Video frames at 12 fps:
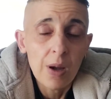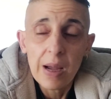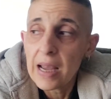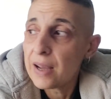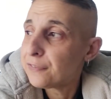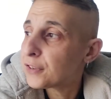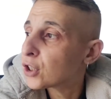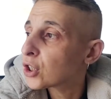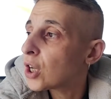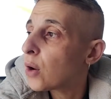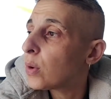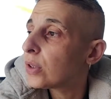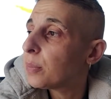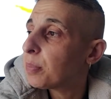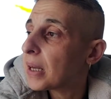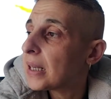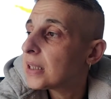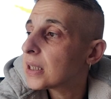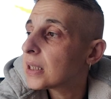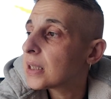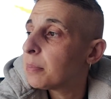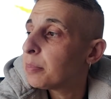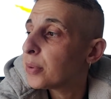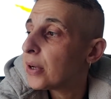If there's no other places
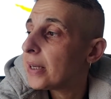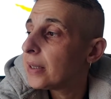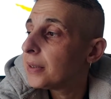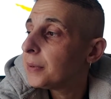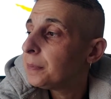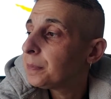in Britain,